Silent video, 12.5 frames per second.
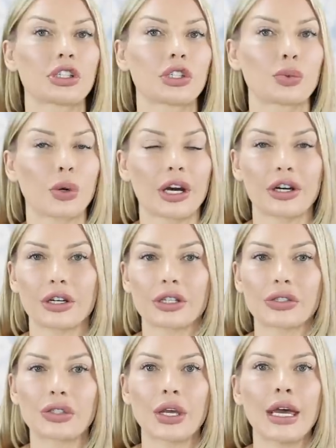
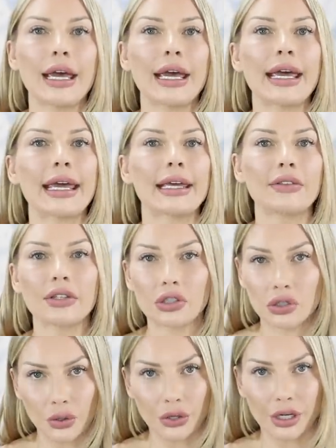sweaters in the
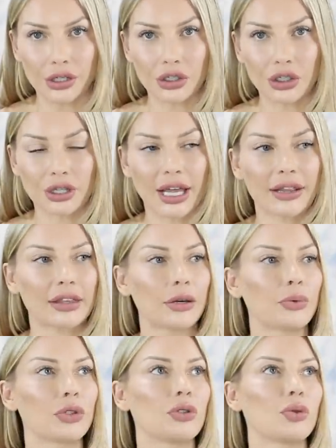storage that they
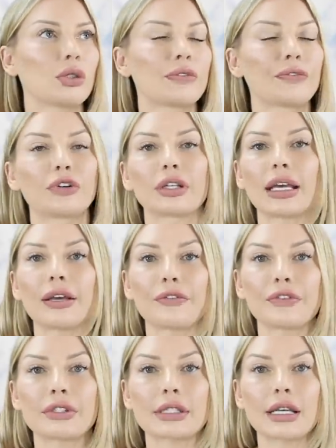would use for
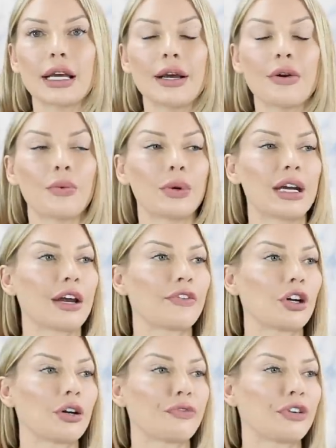gifts.
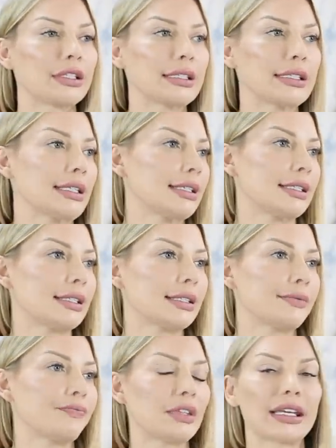Whenever, for
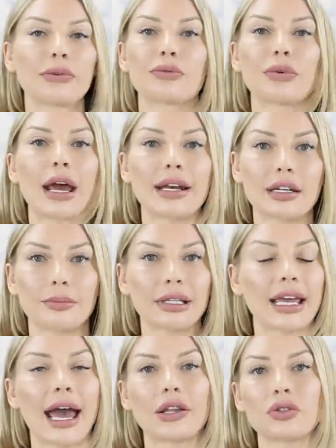instance, they
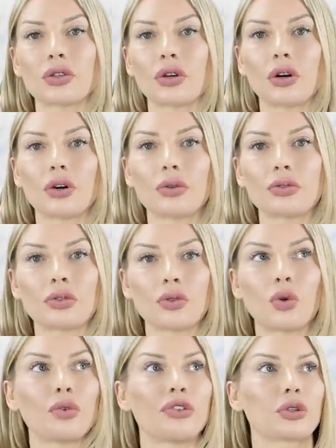randomly had to go
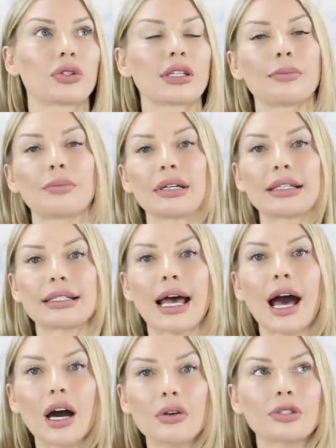over to somebody's
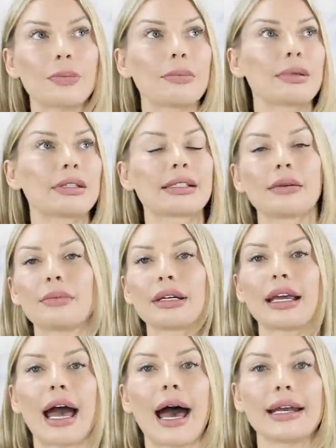house, maybe
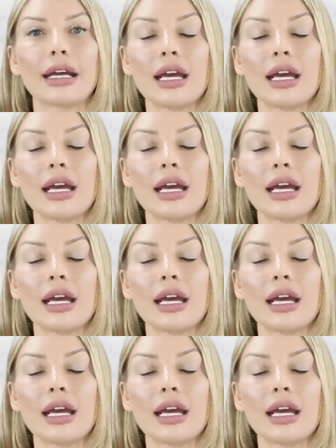somebody had